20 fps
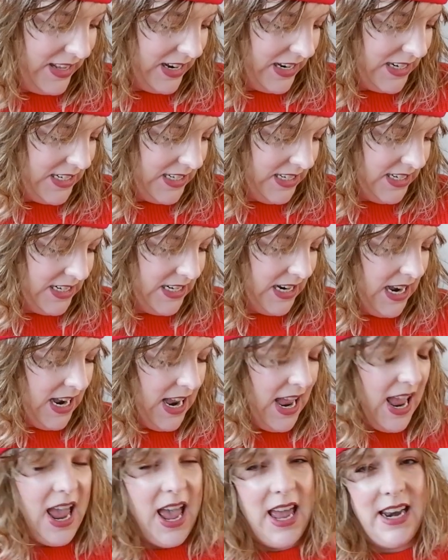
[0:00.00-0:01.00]
that I did.
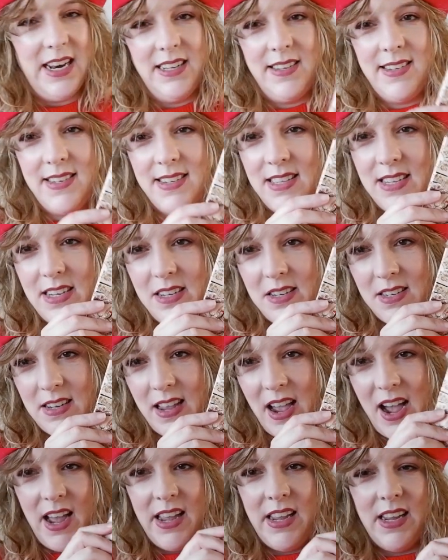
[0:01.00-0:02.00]
And it's this
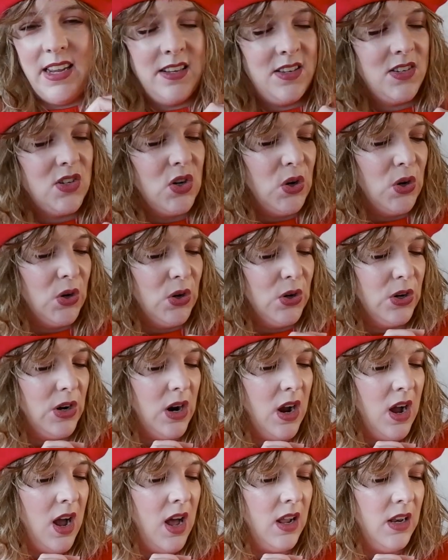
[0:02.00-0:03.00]
guy. It's
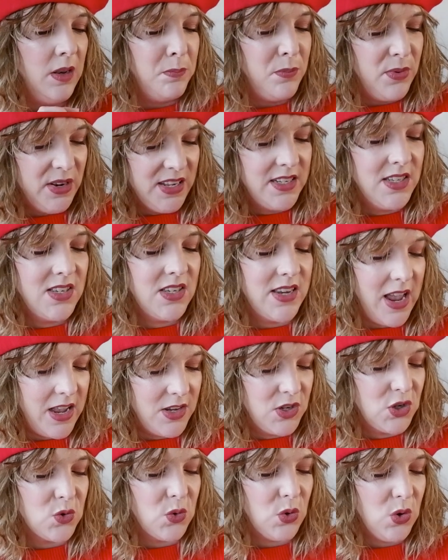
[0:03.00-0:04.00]
her Blitz
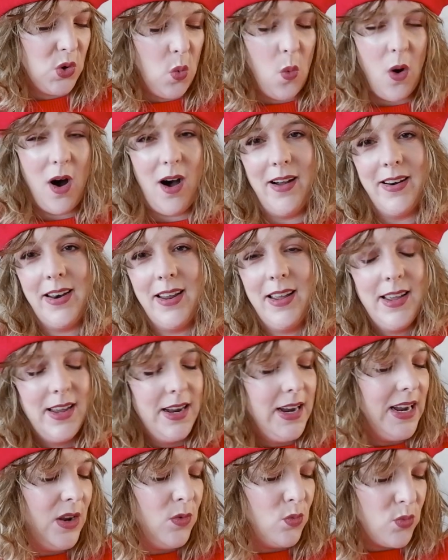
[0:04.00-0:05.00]
Astral Quad
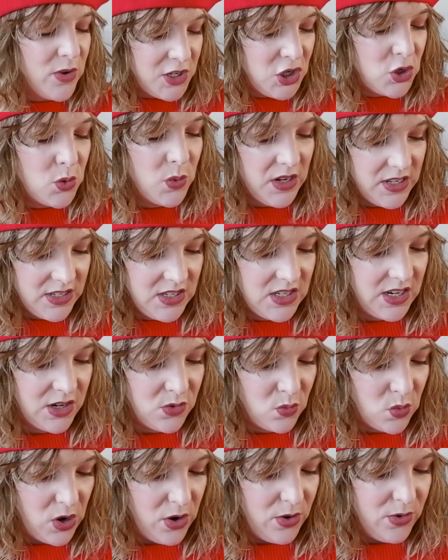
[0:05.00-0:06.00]
in
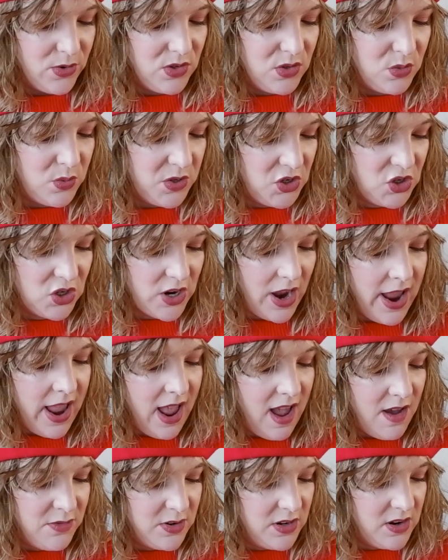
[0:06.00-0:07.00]
Ritualistic Rose, which I
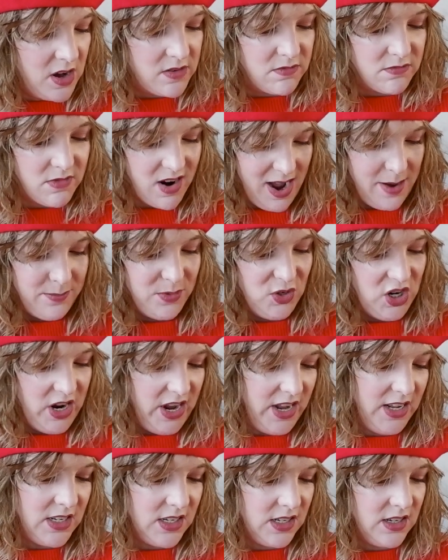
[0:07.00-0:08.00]
haven't unwrapped
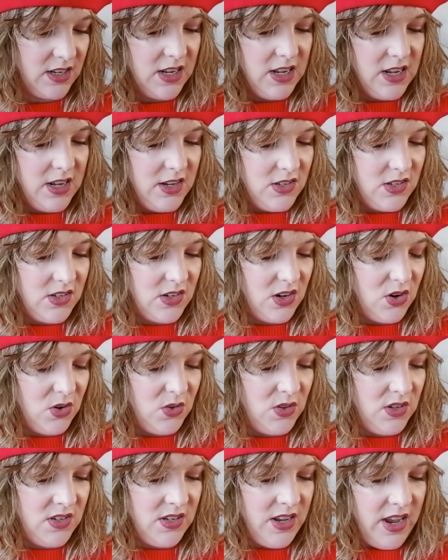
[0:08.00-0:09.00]
yet.
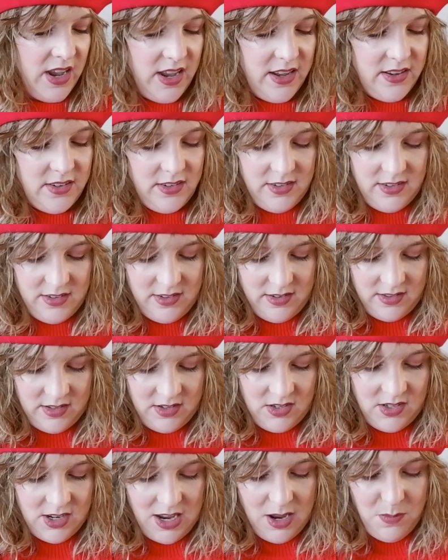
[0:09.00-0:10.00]
So this has
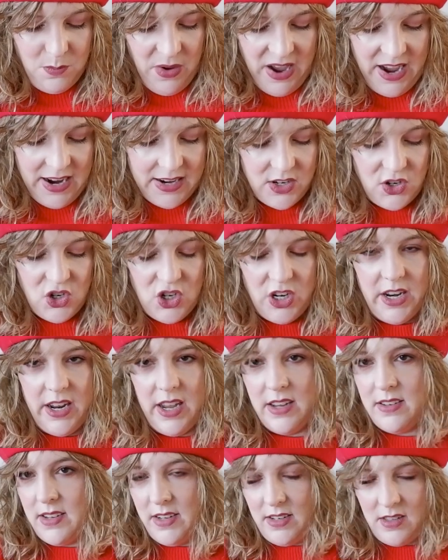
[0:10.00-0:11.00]
the same
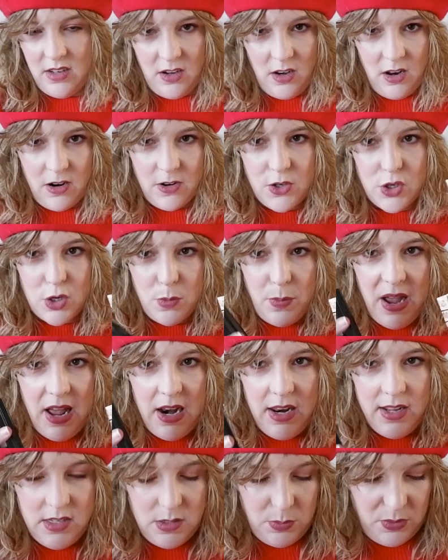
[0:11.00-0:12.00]
packaging as like the larger
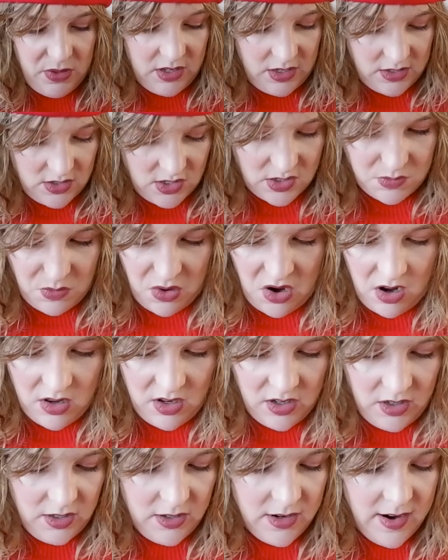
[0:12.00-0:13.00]
palettes, but then
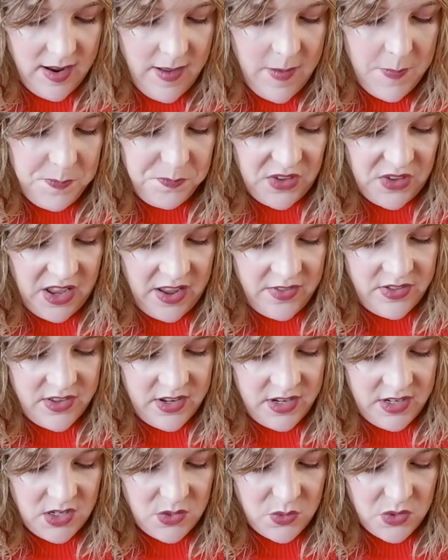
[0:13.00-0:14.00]
smaller. And
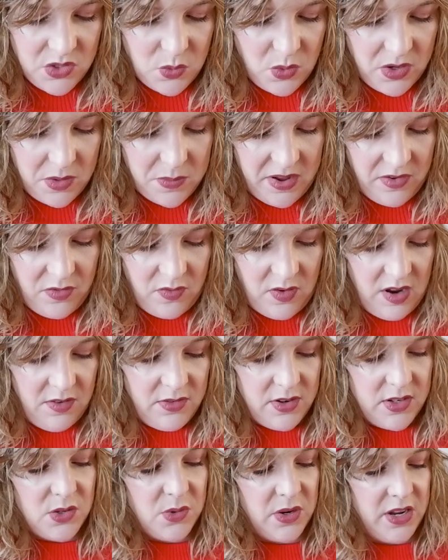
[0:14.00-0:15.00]
this was one of my
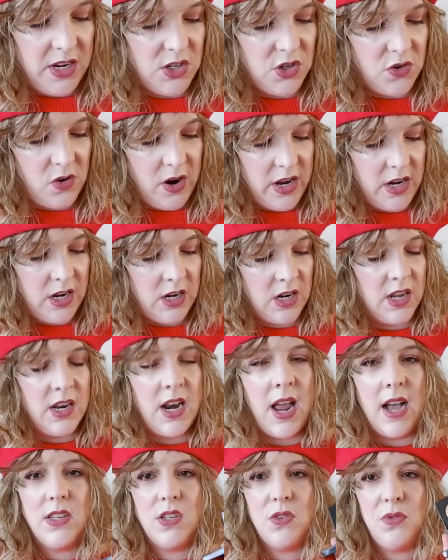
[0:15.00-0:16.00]
favorites when I tried it.
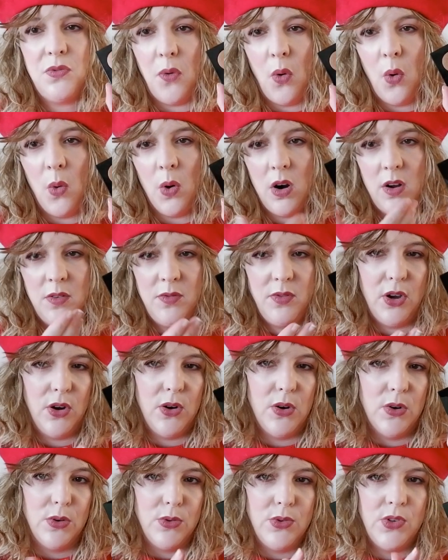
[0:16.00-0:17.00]
It has 4 of
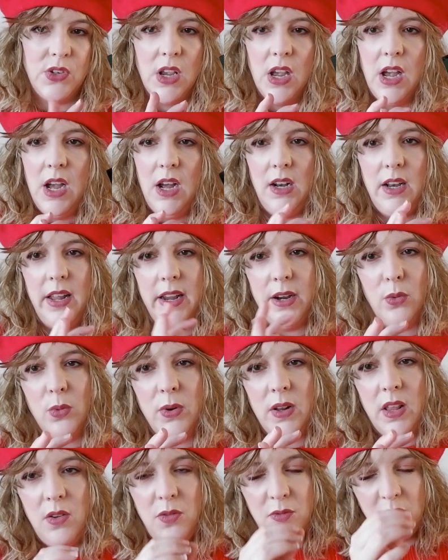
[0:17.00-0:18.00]
those like
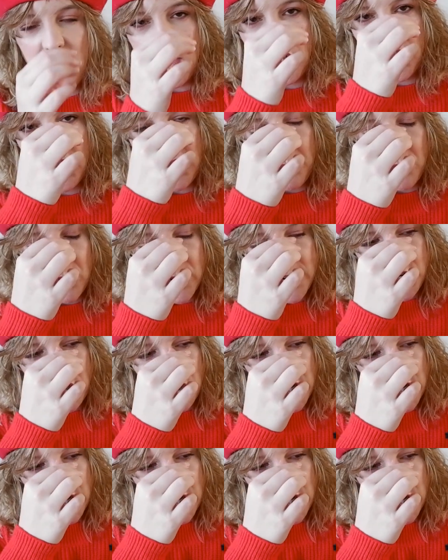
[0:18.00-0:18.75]
really fun shimmery